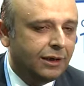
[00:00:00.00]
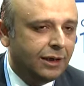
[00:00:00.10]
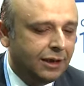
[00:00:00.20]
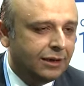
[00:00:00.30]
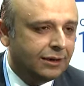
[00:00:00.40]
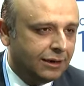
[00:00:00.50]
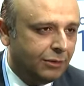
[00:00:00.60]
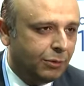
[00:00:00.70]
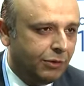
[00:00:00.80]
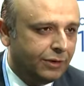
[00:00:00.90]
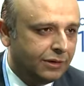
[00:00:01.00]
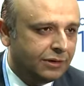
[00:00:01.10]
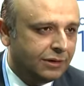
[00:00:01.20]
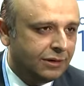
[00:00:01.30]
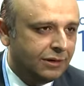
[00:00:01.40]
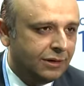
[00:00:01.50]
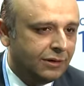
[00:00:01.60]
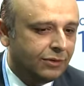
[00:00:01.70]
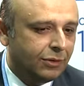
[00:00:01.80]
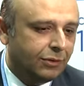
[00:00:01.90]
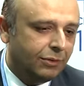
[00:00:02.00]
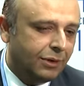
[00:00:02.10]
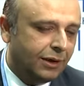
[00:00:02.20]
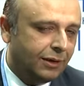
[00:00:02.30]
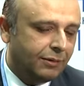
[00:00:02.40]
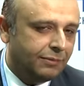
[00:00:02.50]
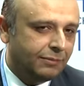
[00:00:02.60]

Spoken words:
in the Sindh province, so